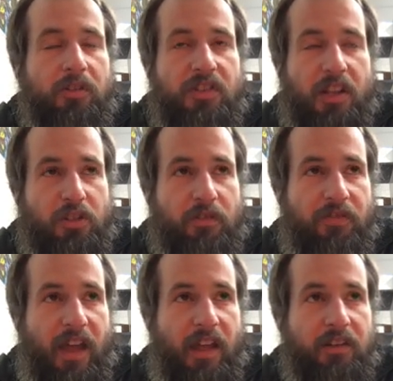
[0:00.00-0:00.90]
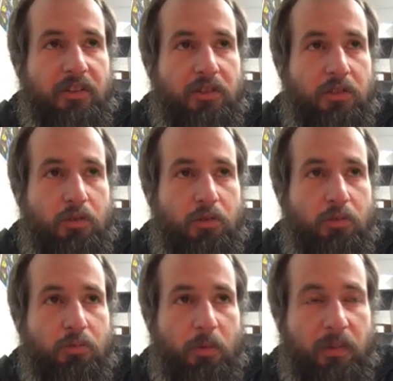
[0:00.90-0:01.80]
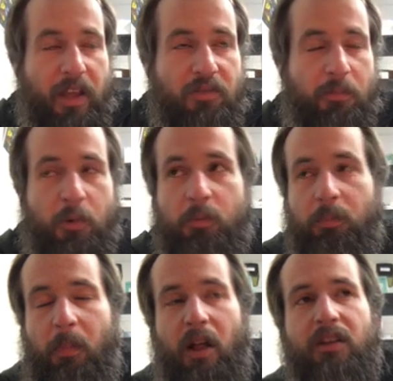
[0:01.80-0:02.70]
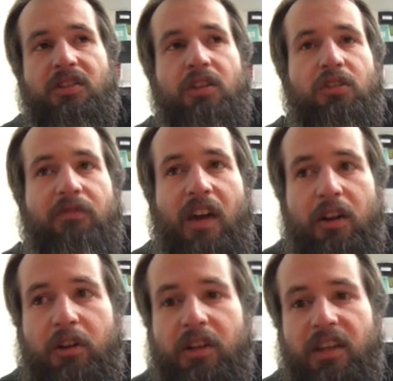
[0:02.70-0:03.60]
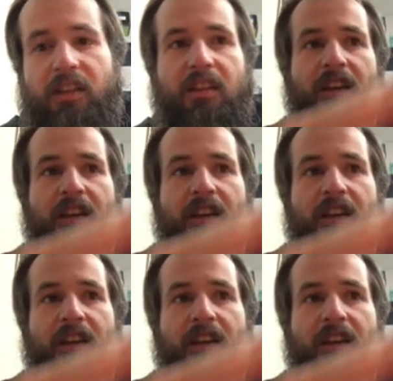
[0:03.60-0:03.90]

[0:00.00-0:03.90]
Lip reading: saturated fat you replace with polyunsaturated fat, you're going to get